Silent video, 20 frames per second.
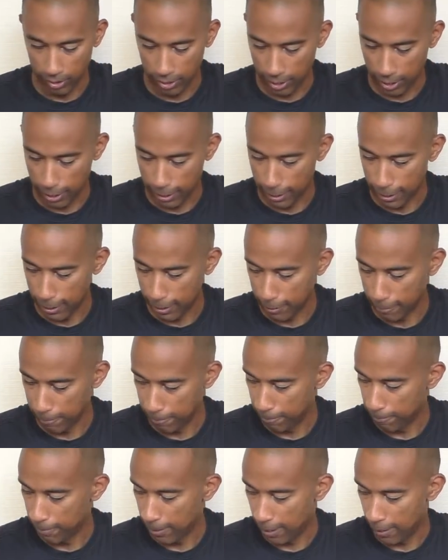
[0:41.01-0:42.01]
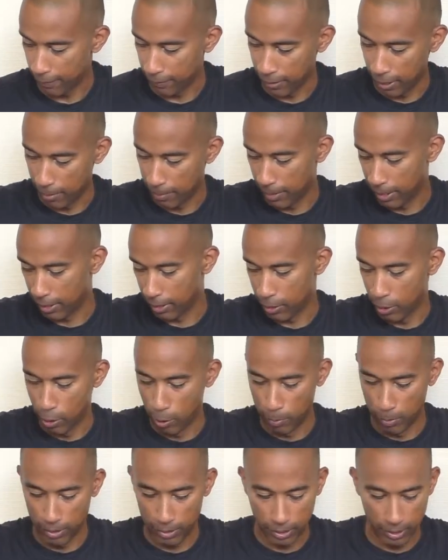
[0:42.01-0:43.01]
I've got my
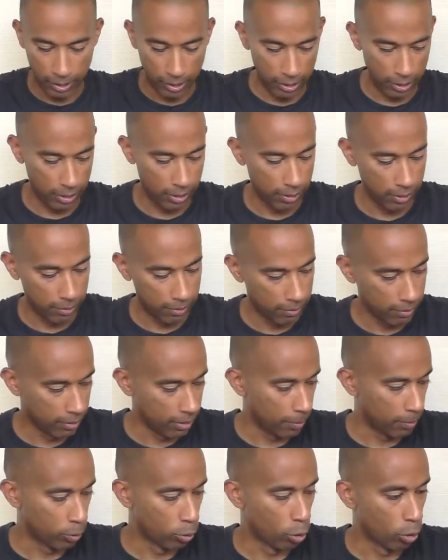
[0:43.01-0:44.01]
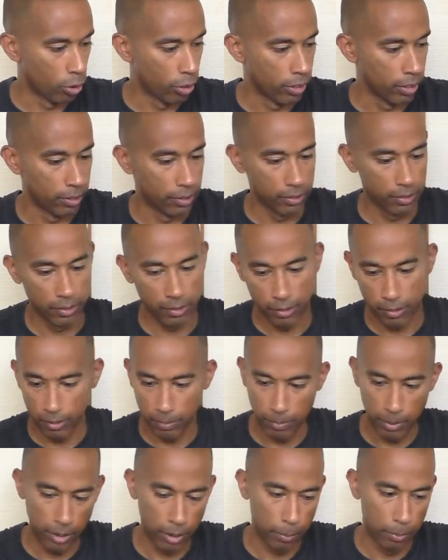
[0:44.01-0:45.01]
Kobe's here, a couple
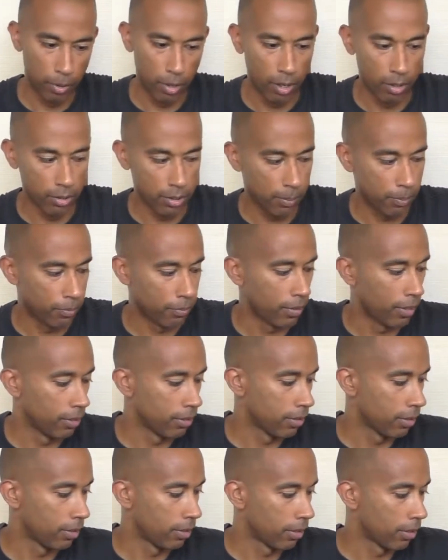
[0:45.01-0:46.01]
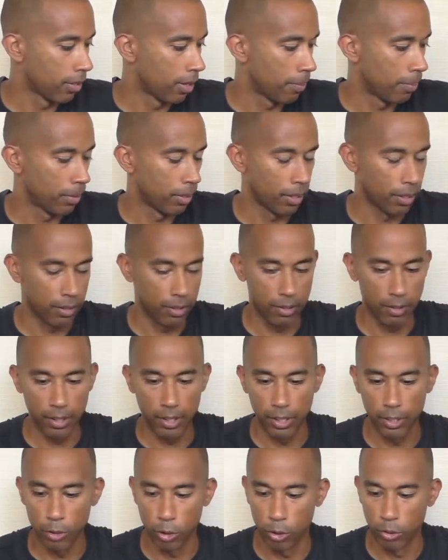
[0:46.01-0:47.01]
Jordans, my LeBron's up front, and a couple
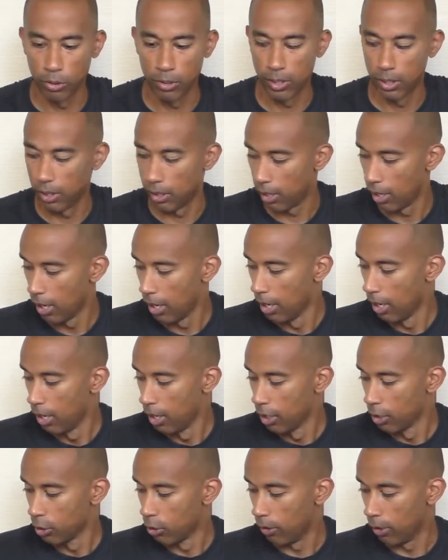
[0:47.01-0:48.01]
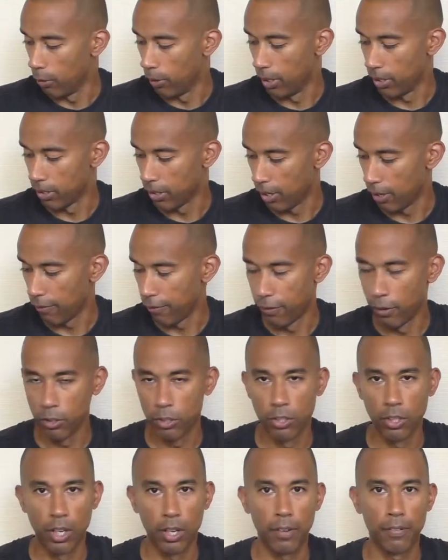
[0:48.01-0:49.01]
other shoes here. So anyways,
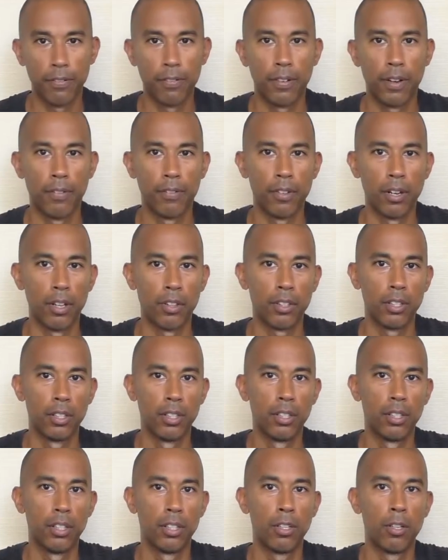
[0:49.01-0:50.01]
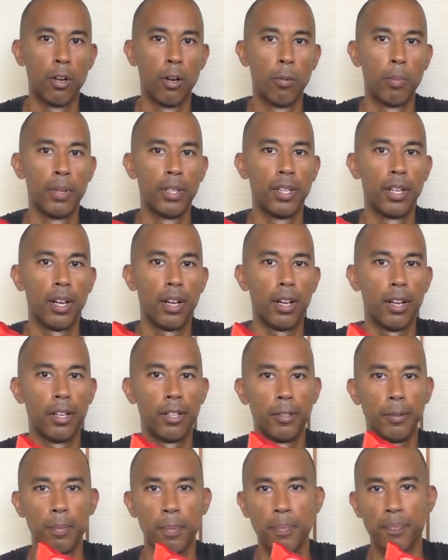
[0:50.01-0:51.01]
first off, I've got the Kobe
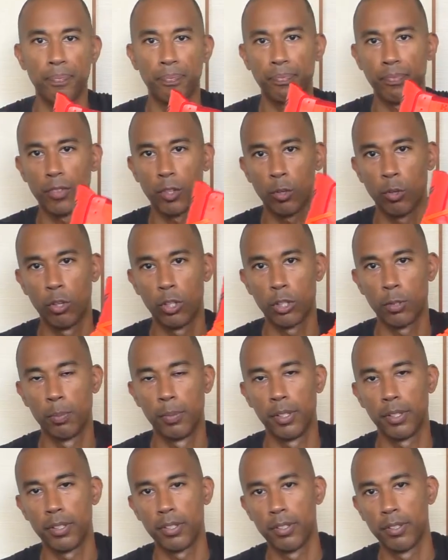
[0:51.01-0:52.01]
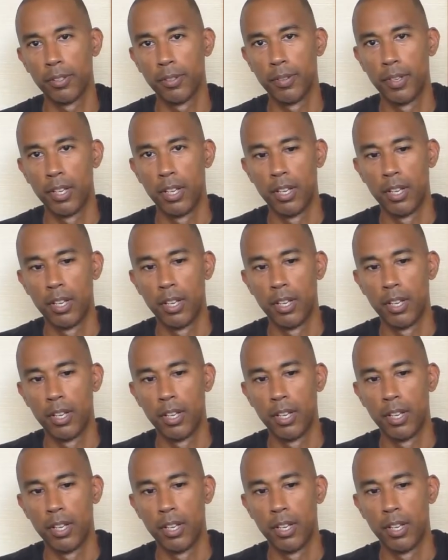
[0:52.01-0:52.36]
9 Christmas.